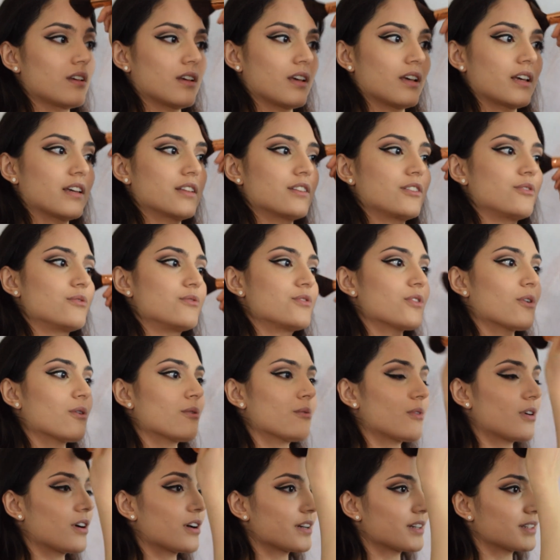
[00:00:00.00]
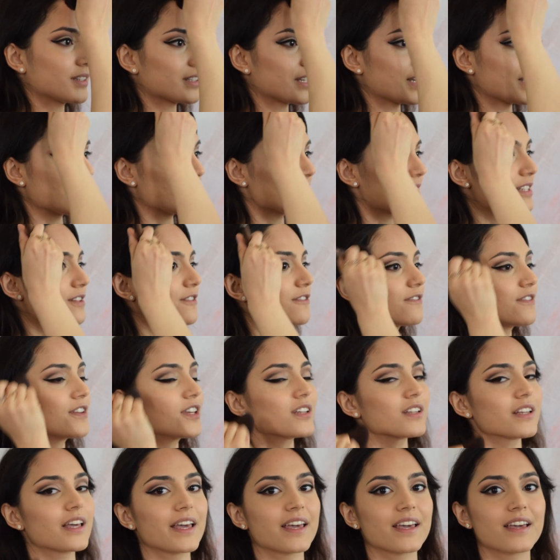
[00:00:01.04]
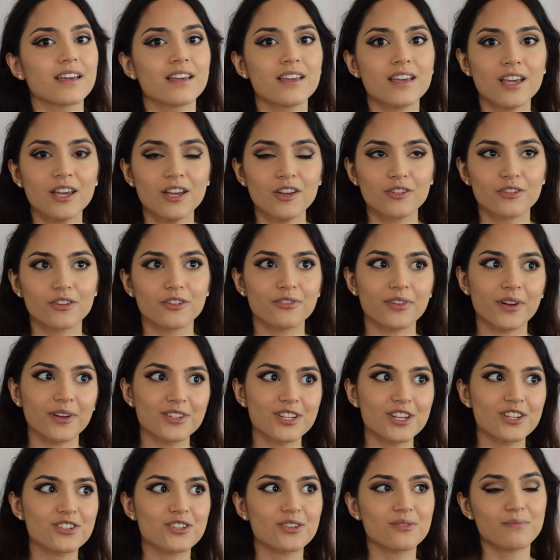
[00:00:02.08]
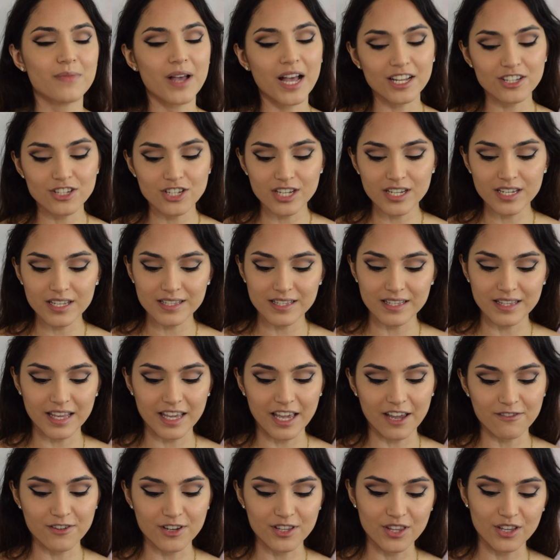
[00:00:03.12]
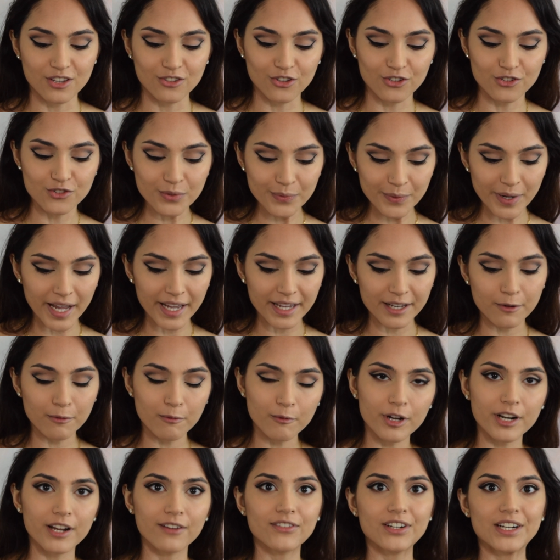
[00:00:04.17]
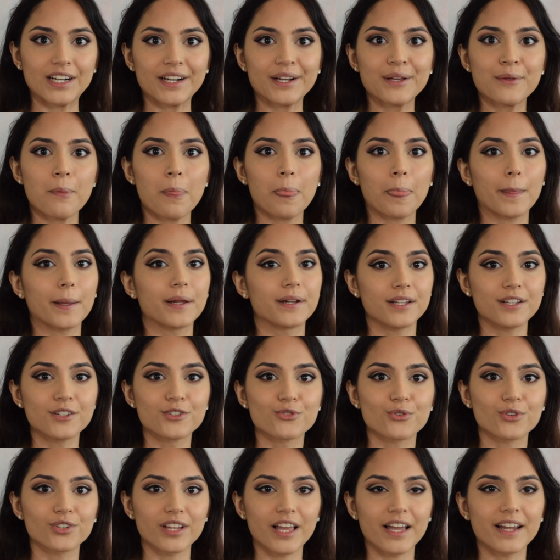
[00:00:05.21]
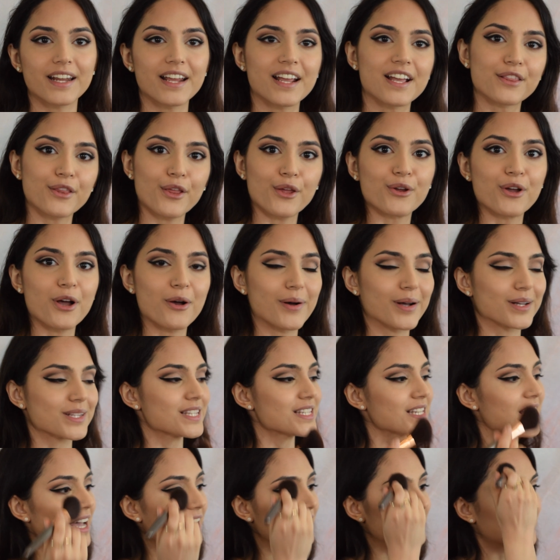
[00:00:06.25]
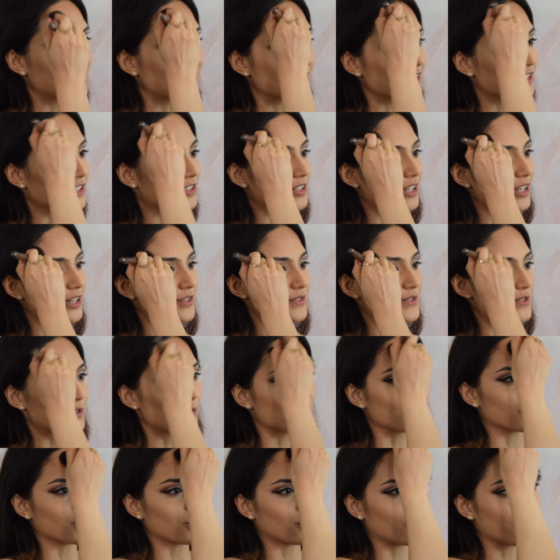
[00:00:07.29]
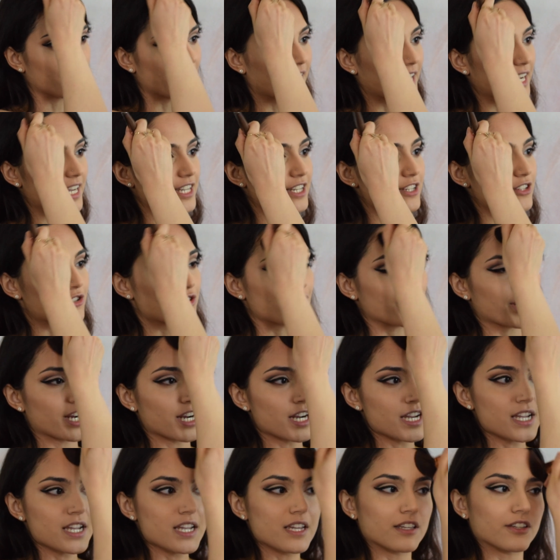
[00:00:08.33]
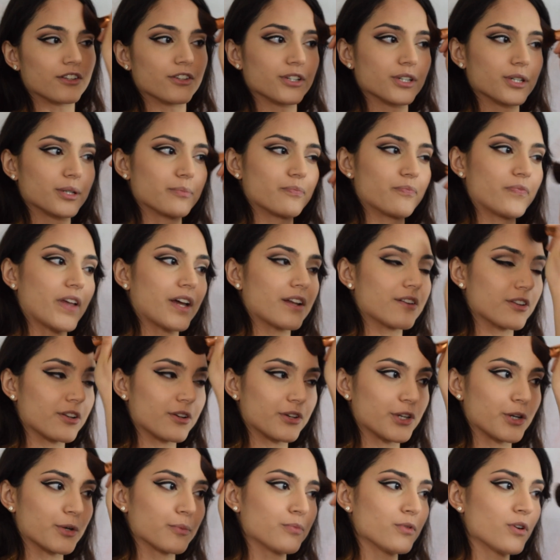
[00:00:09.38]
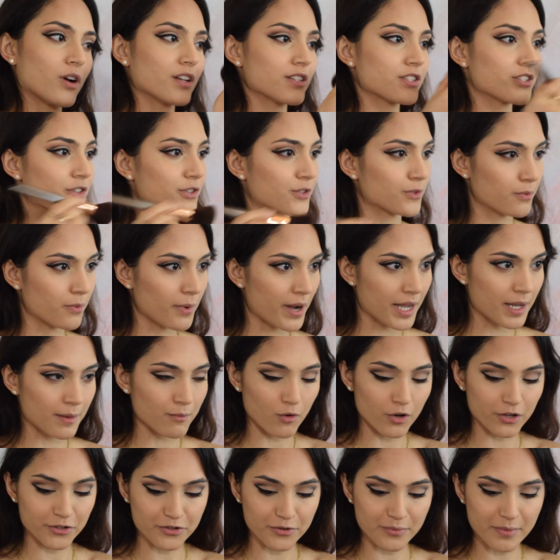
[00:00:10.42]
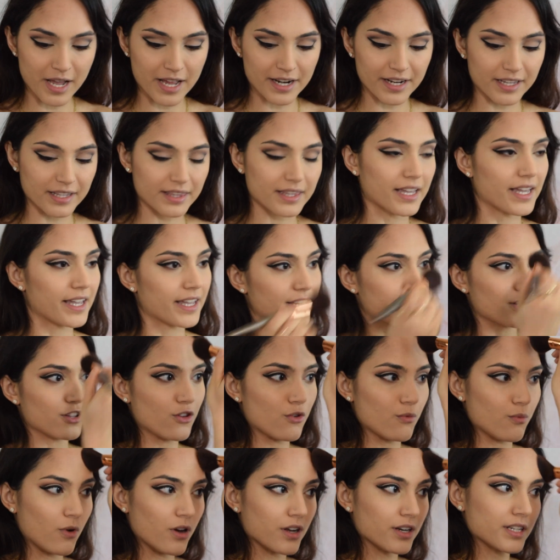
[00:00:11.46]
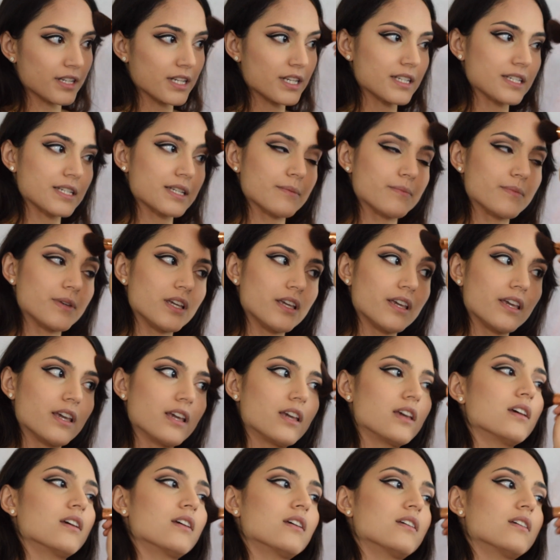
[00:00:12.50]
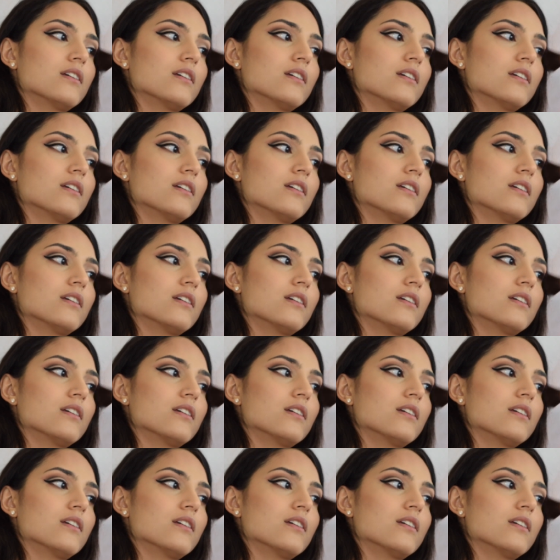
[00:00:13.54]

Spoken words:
And you don't want like to feel like your foundation matches and like everything looks right and whatever in indoor lighting, and then go outside and you're like super orange, or your, I don't know, your bronzer's way more dramatic than you wanted it to be,